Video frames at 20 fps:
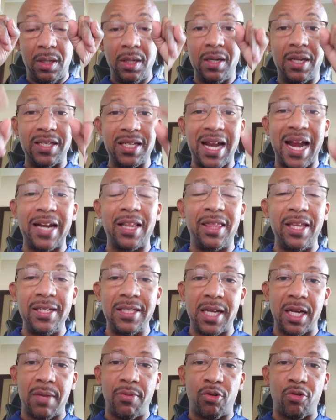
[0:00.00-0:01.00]
There's a lot of
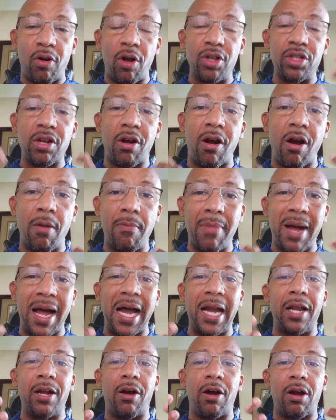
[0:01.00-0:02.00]
things that come across our
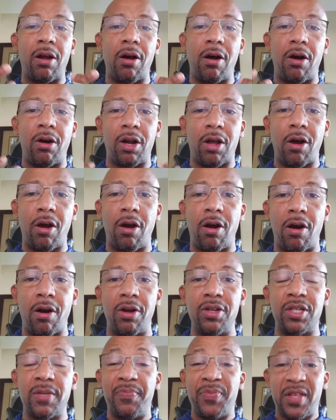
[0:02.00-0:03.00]
mind and our
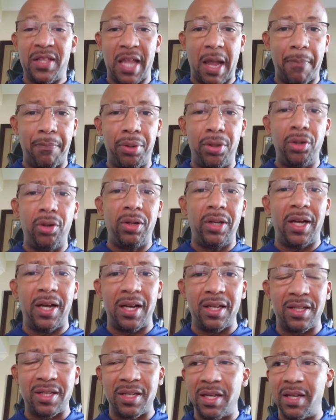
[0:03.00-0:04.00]
hearts that pull
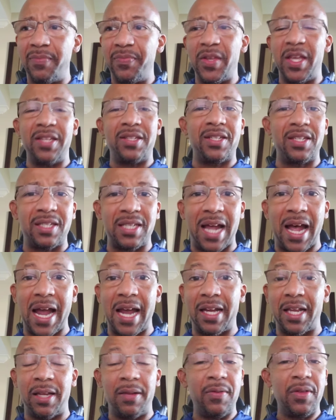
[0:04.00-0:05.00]
us in
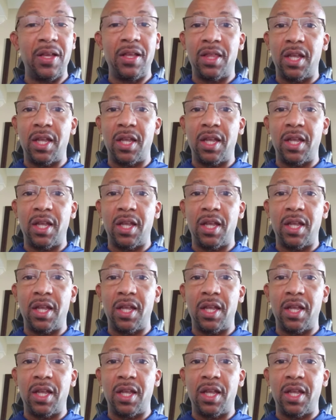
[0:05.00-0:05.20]
society.